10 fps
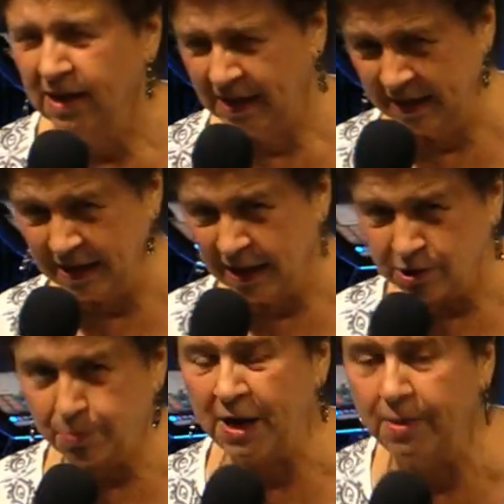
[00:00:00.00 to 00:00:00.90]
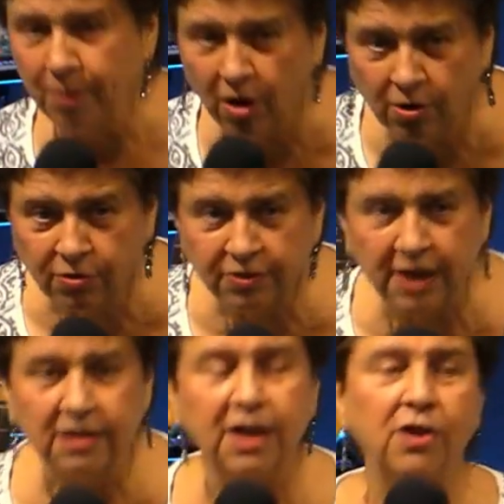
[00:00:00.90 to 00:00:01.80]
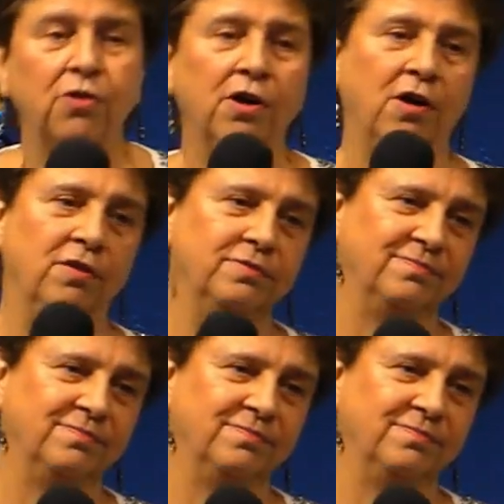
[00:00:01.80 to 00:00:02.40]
And there's people who think they know it all